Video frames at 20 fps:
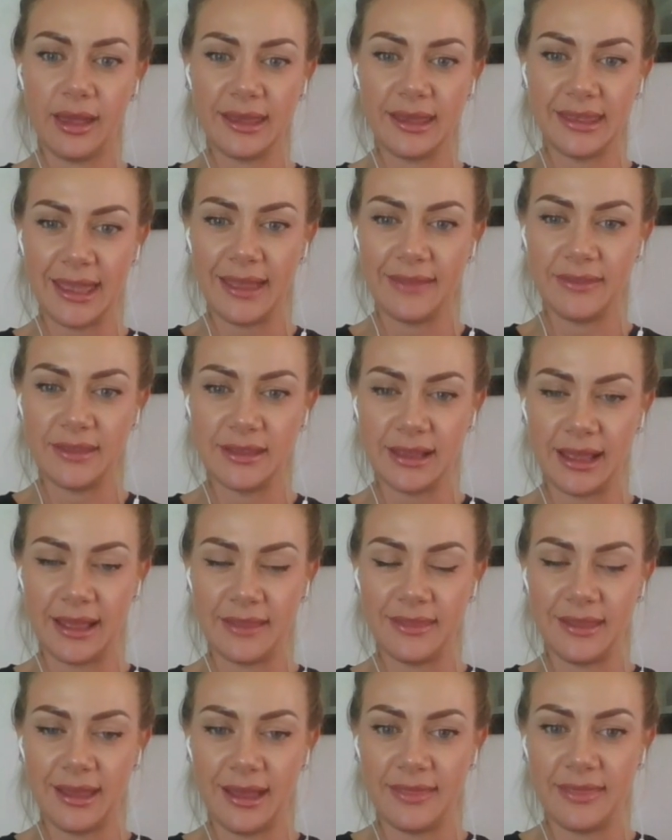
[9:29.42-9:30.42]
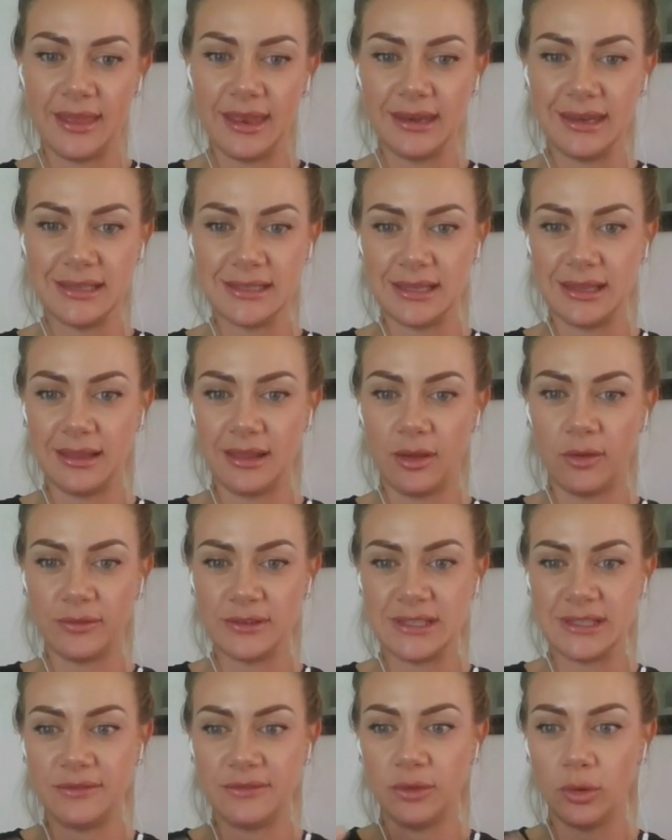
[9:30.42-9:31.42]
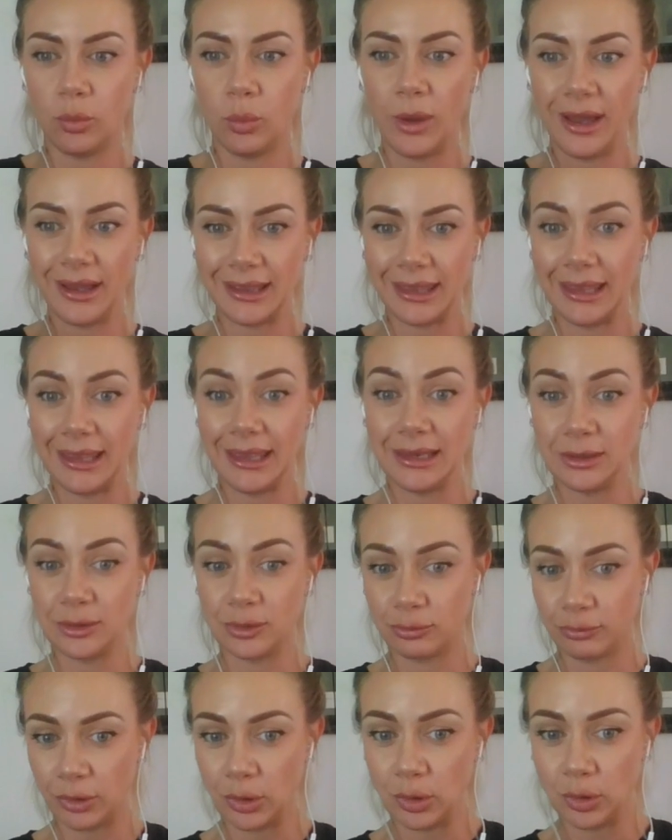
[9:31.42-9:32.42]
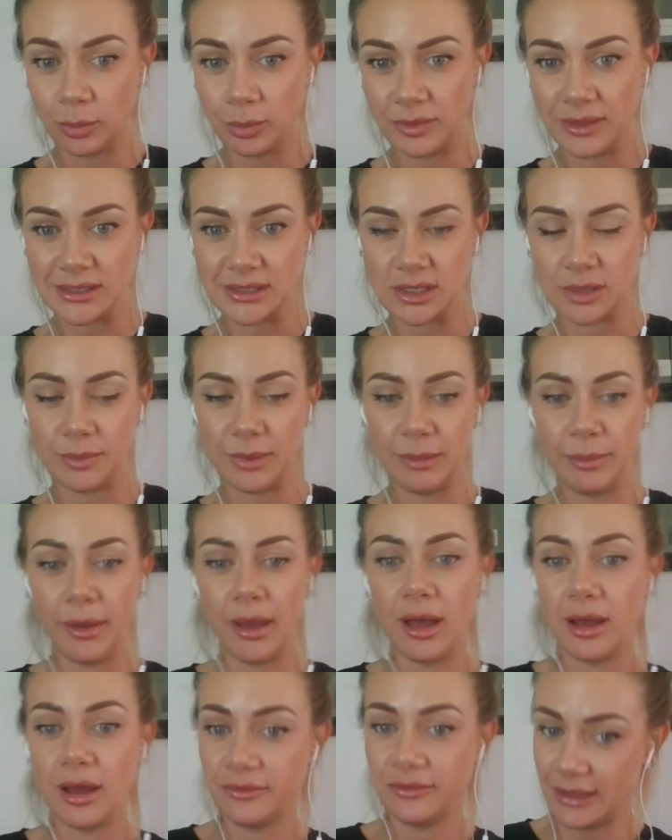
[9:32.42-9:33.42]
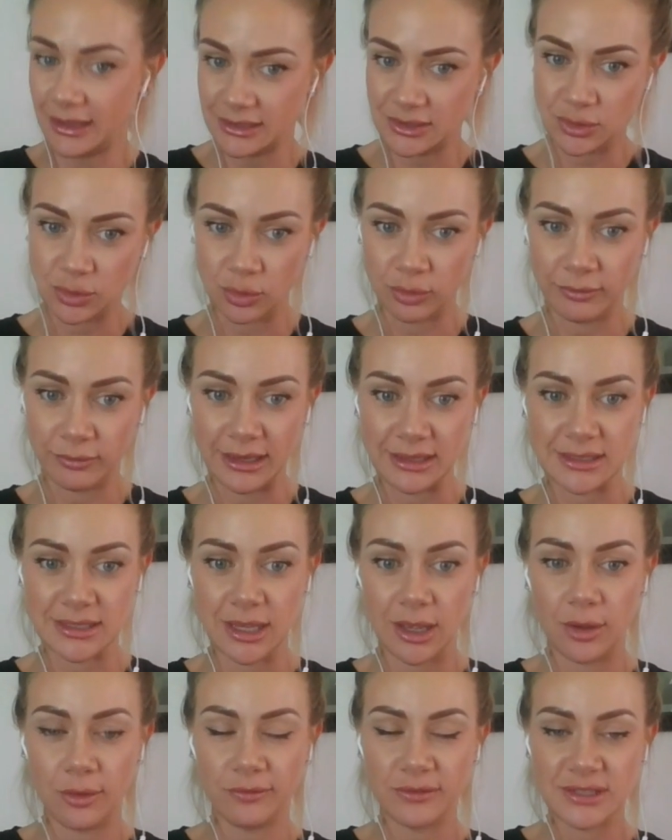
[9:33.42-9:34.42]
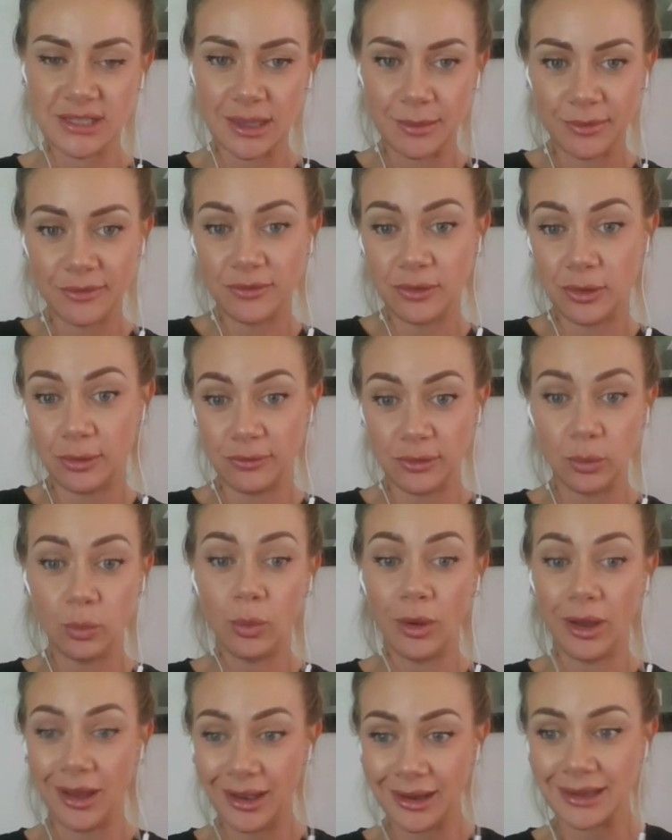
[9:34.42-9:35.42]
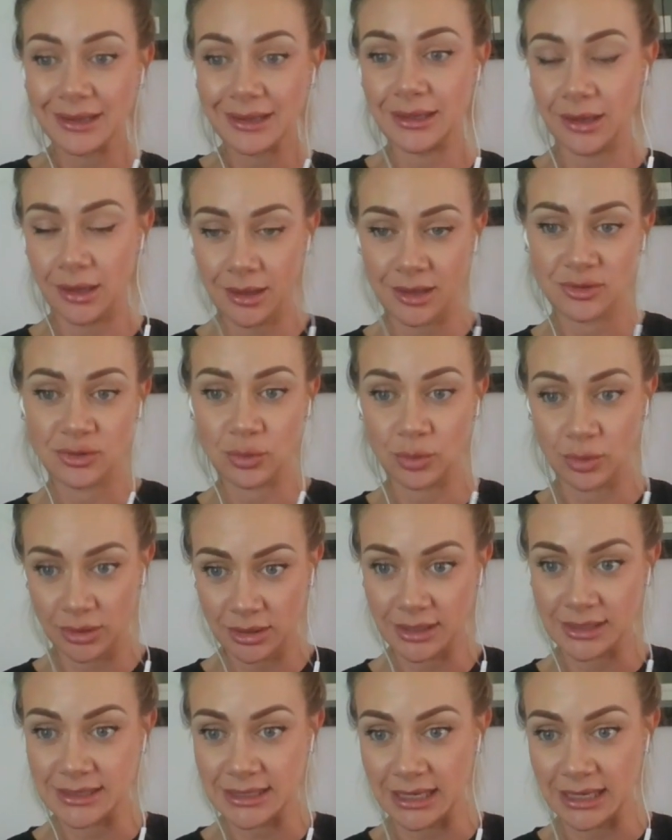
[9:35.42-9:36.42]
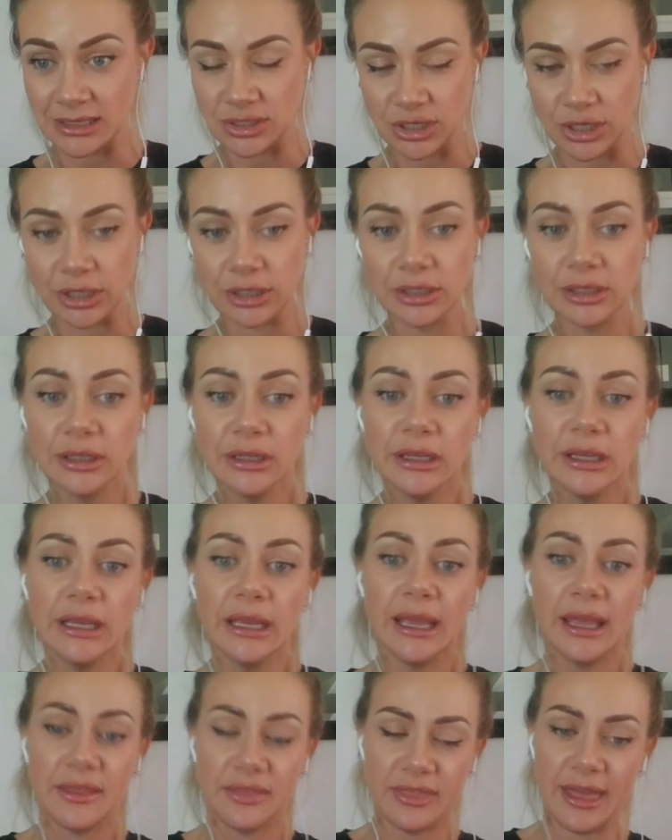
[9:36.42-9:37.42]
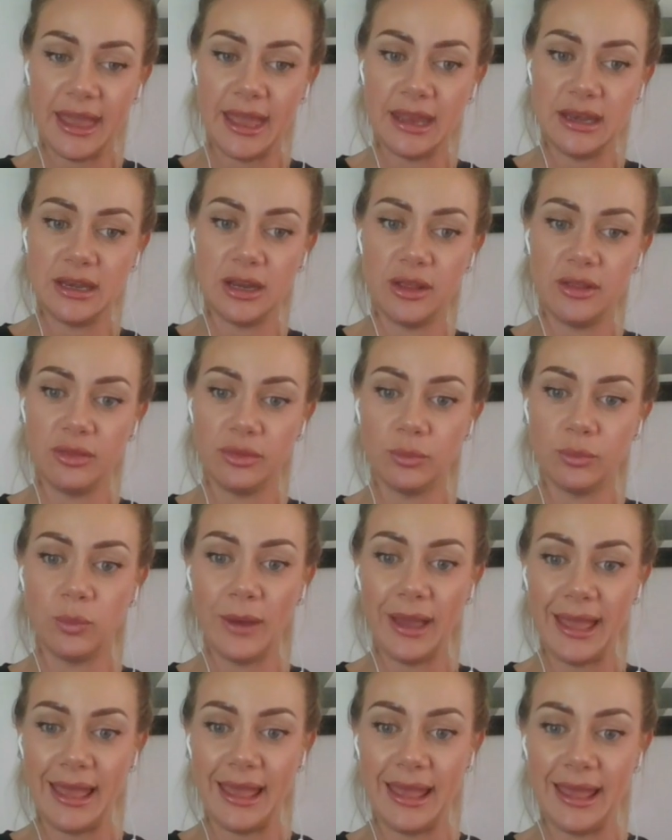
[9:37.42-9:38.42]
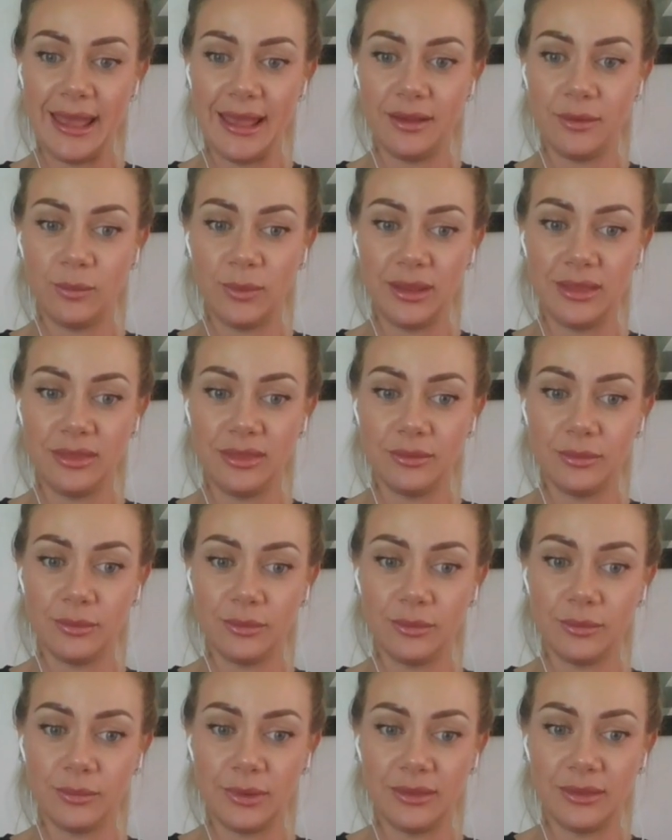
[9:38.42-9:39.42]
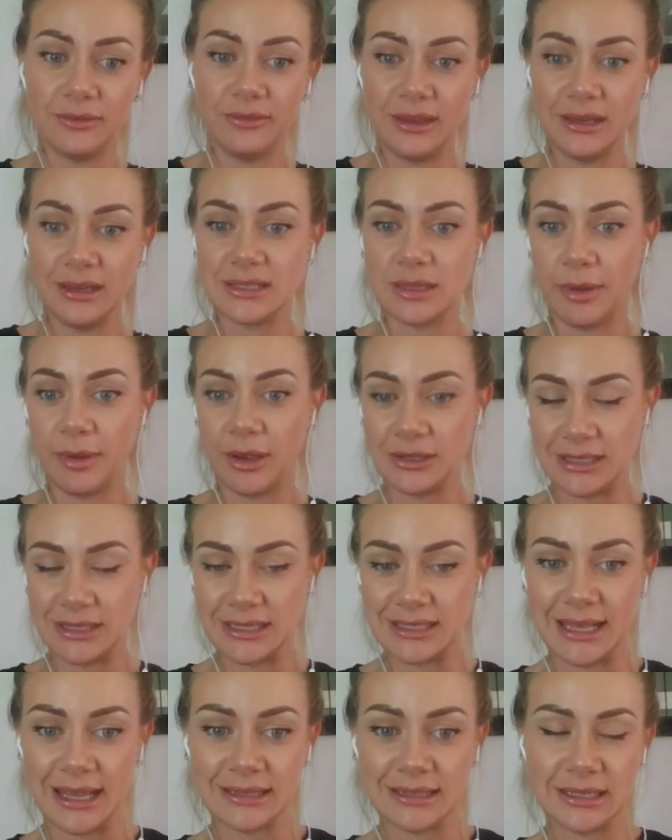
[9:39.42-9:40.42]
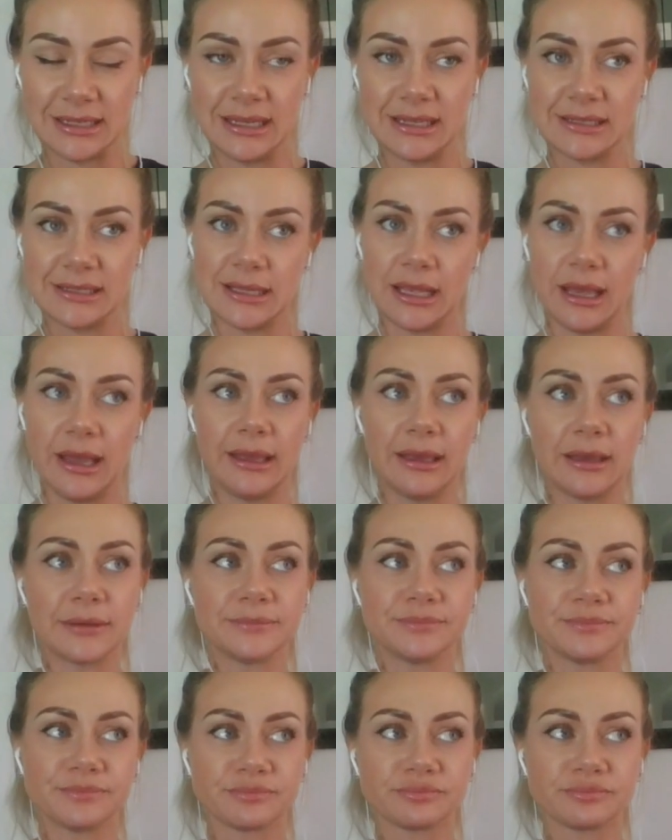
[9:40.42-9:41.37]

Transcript: again, and then obviously if you're working in a group, this could be part of that story. So for some of you, if you work in a large organization, then where with Venus opposing Saturn, it's like,